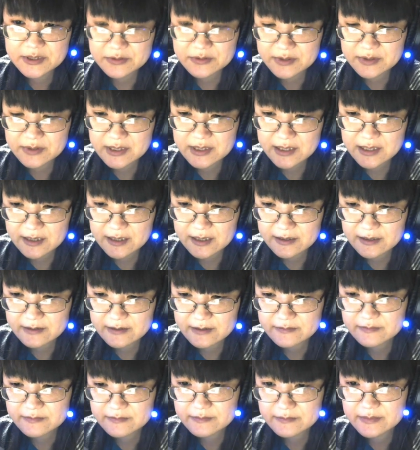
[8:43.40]
or is a bit
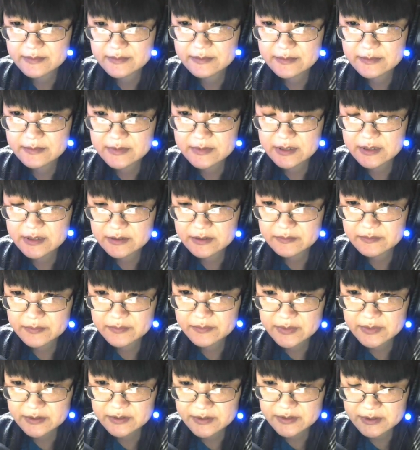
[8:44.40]
contradictory
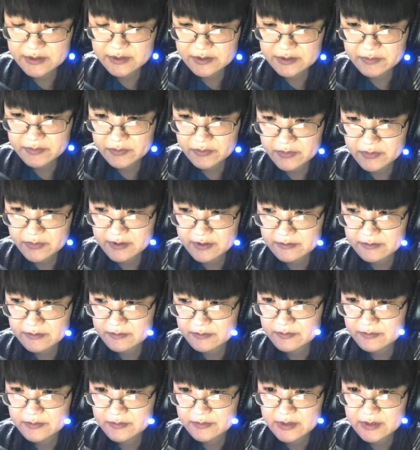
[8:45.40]
compared
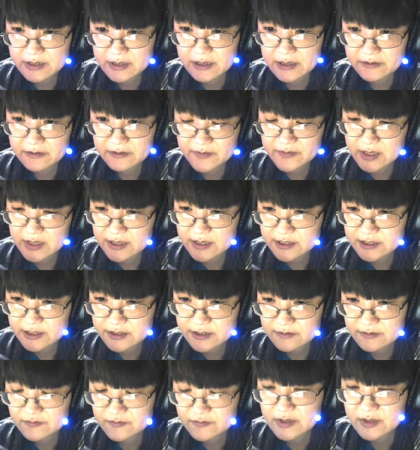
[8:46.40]
to XYZ.
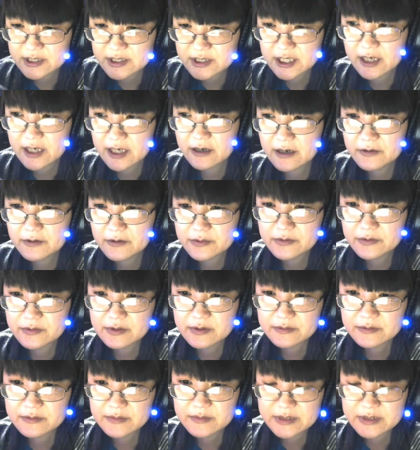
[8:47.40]
So